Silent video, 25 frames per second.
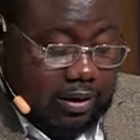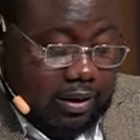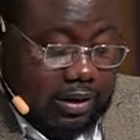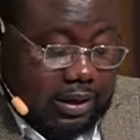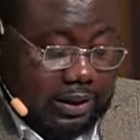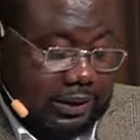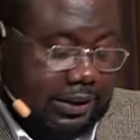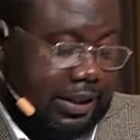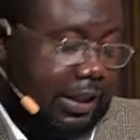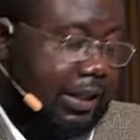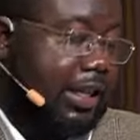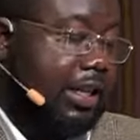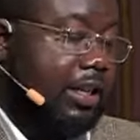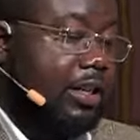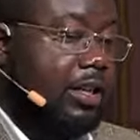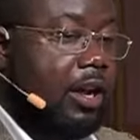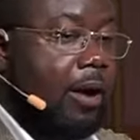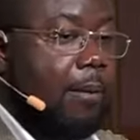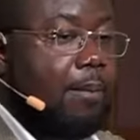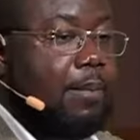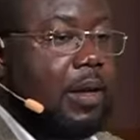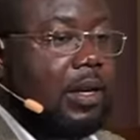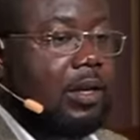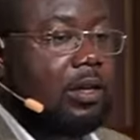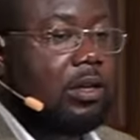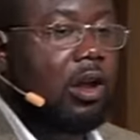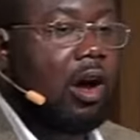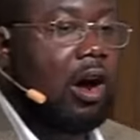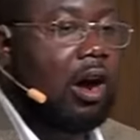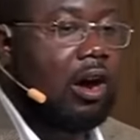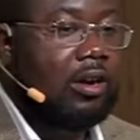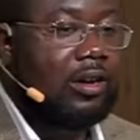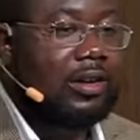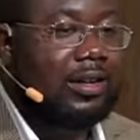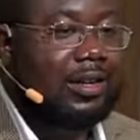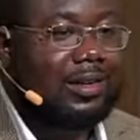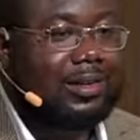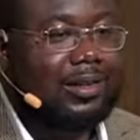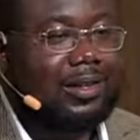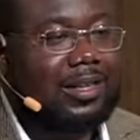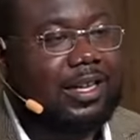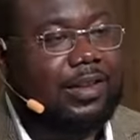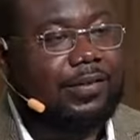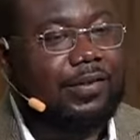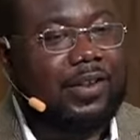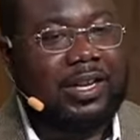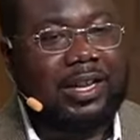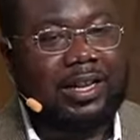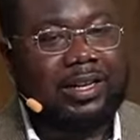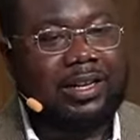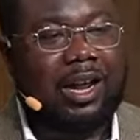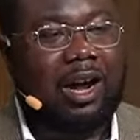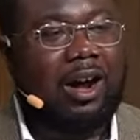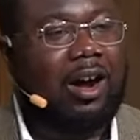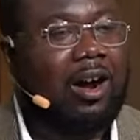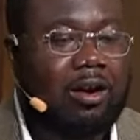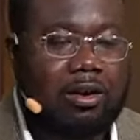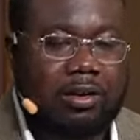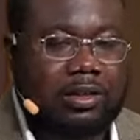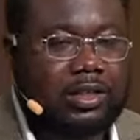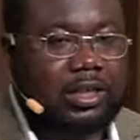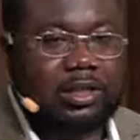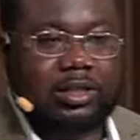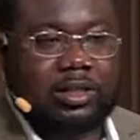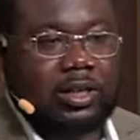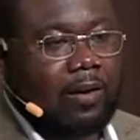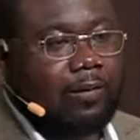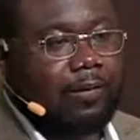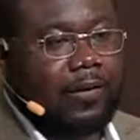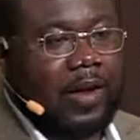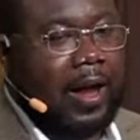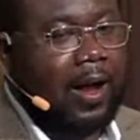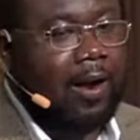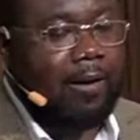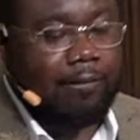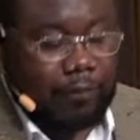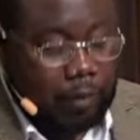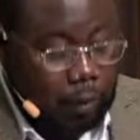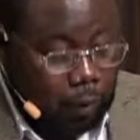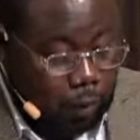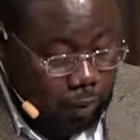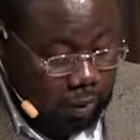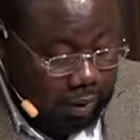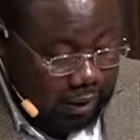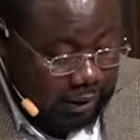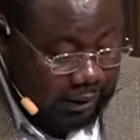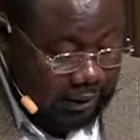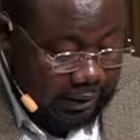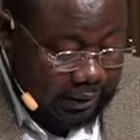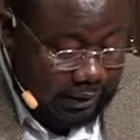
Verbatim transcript: She did not belong even in the audience of everyone.